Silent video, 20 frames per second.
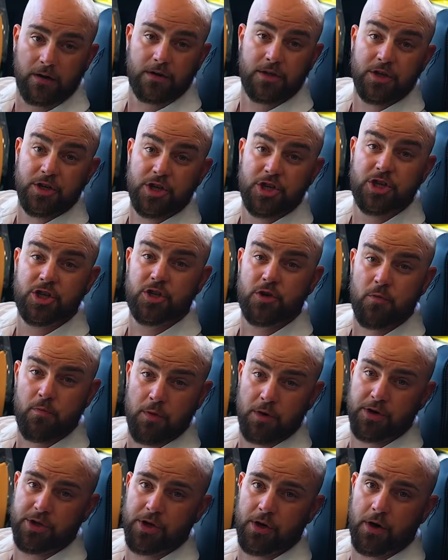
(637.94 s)
to
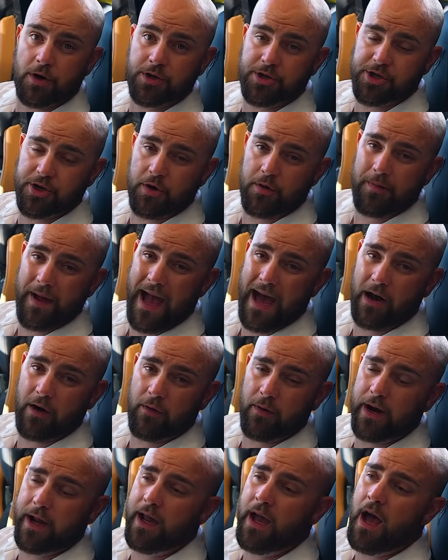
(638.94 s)
supercharge your
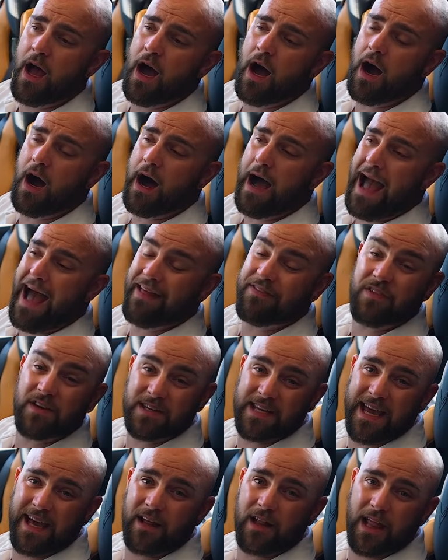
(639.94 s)
battery at the
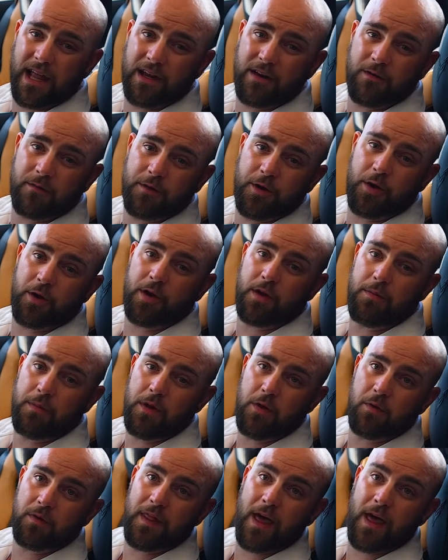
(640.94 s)
tail end of your commute.